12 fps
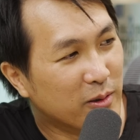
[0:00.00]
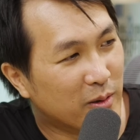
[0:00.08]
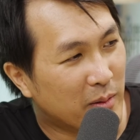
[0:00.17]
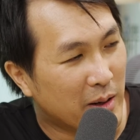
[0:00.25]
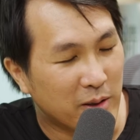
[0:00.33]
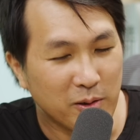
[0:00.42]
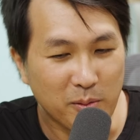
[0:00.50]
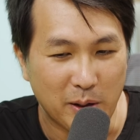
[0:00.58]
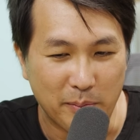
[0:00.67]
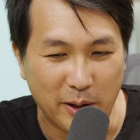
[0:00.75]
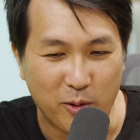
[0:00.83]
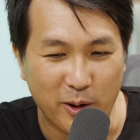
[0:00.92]
know. I don't know, but
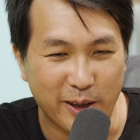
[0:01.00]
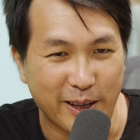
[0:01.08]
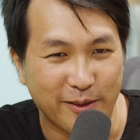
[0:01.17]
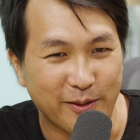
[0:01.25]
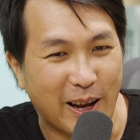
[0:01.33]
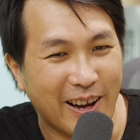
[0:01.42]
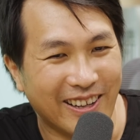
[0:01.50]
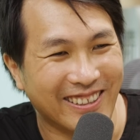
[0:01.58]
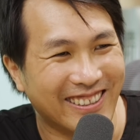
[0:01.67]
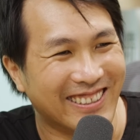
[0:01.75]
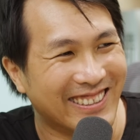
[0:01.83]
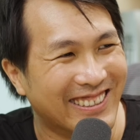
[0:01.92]
Bitcoin can.
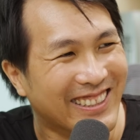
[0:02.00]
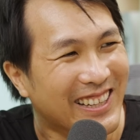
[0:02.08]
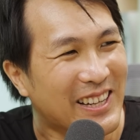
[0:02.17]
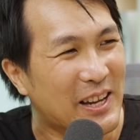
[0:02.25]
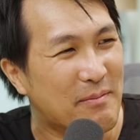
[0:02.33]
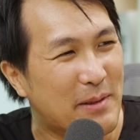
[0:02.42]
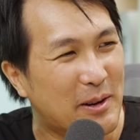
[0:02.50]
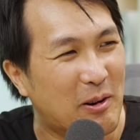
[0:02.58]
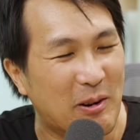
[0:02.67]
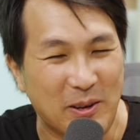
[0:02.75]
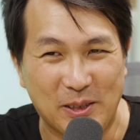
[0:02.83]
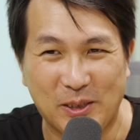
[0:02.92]
If
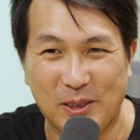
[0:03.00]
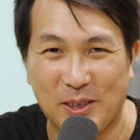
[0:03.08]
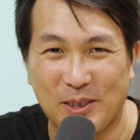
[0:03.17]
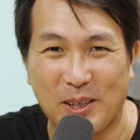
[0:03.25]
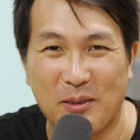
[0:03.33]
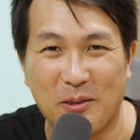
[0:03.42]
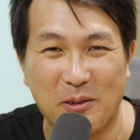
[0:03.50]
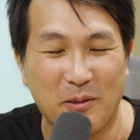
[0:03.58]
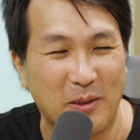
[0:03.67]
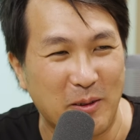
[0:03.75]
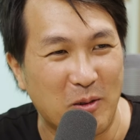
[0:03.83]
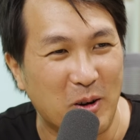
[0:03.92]
Bitcoin is going to save you if
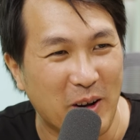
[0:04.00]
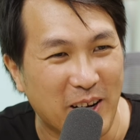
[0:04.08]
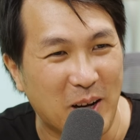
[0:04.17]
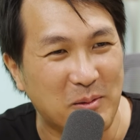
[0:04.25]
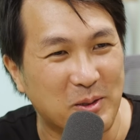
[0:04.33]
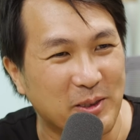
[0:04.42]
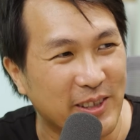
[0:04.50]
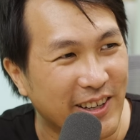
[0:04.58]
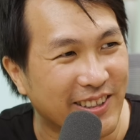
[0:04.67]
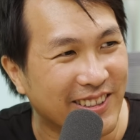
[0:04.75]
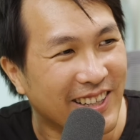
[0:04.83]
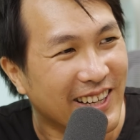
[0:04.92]
the world comes to an
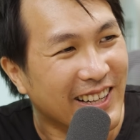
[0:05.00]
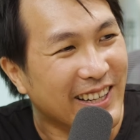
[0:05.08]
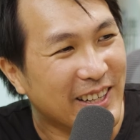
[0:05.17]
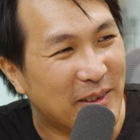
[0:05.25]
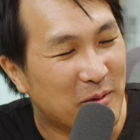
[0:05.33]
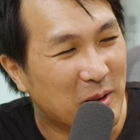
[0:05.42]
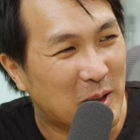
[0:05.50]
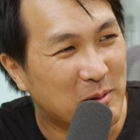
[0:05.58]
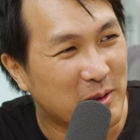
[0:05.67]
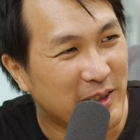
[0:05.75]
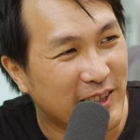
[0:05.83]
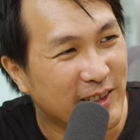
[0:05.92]
end, the world comes
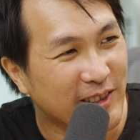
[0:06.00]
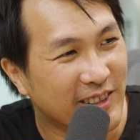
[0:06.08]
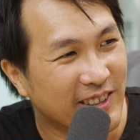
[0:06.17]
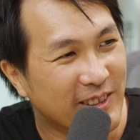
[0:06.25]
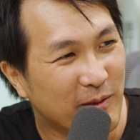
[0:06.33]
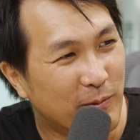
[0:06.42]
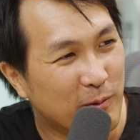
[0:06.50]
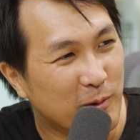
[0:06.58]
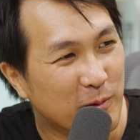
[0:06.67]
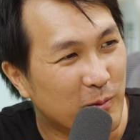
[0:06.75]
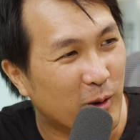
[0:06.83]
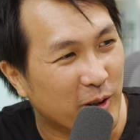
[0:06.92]
to an end, I think
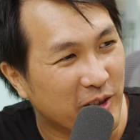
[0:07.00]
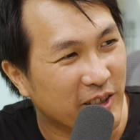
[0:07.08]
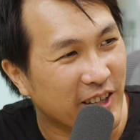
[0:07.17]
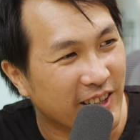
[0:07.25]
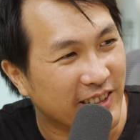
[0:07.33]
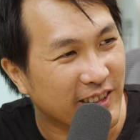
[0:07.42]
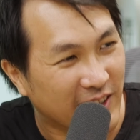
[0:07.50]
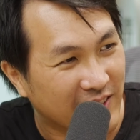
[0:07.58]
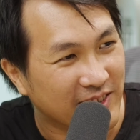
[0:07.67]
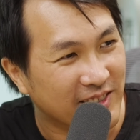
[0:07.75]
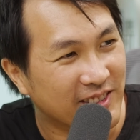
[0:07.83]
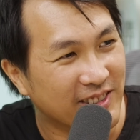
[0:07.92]
food, water, and
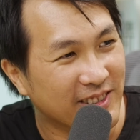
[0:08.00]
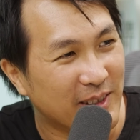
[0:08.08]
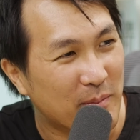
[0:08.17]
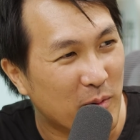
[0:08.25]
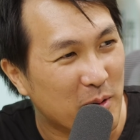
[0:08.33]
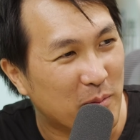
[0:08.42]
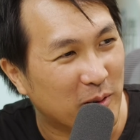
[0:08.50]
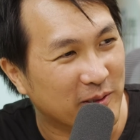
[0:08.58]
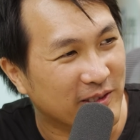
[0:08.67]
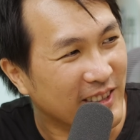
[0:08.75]
guns are more important.